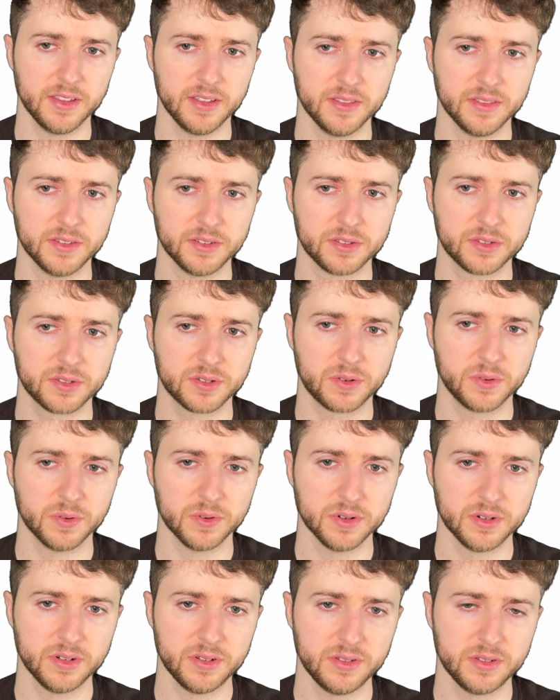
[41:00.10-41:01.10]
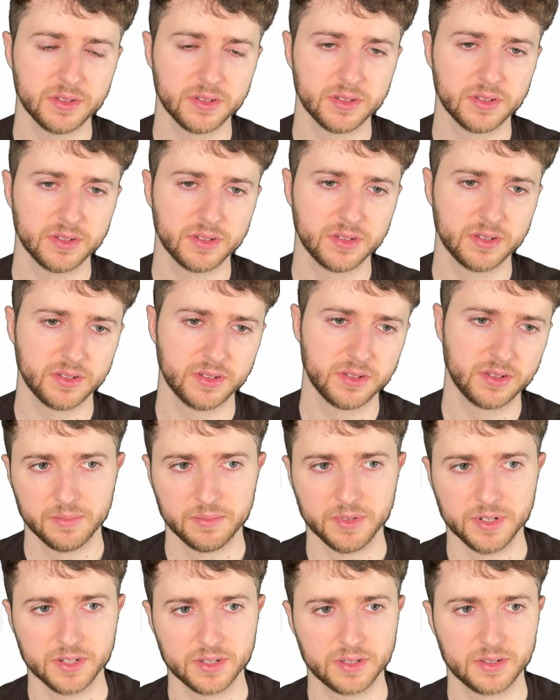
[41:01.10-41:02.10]
then the scores.
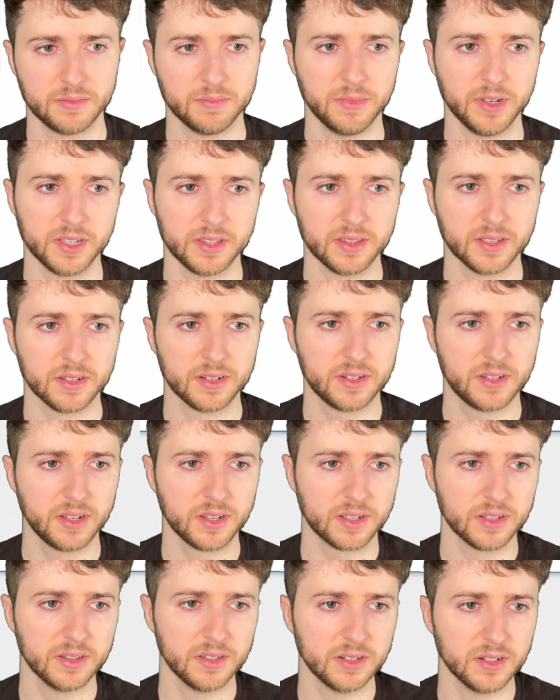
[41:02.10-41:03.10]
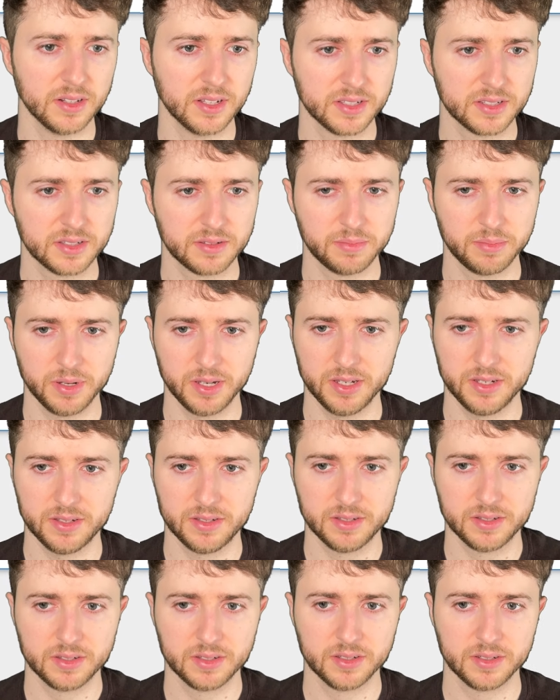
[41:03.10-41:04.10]
Just to make that take a little less
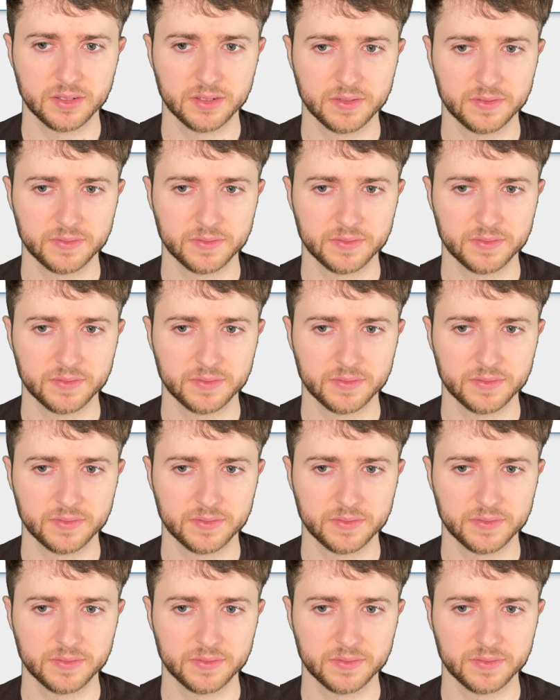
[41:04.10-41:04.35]
space.